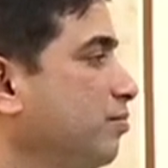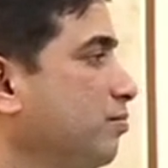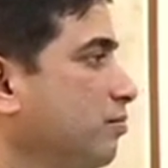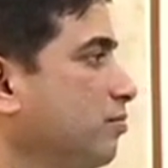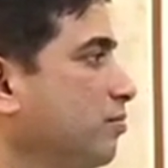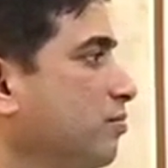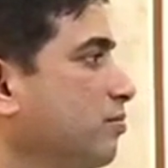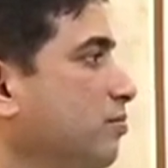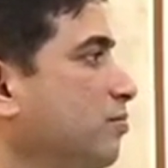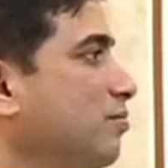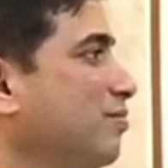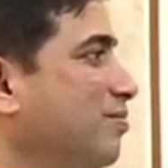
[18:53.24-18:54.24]

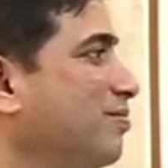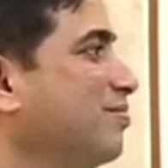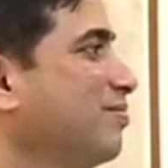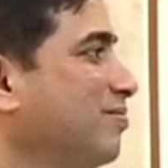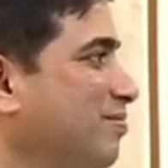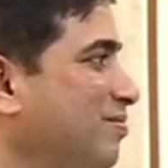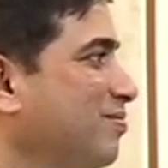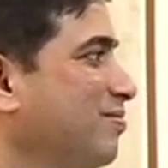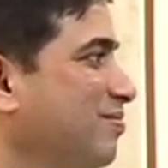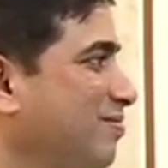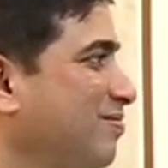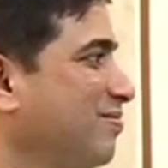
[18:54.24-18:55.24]

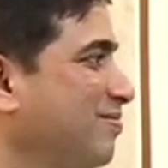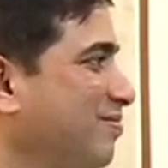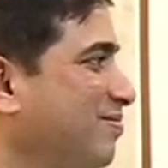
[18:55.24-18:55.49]
(silent)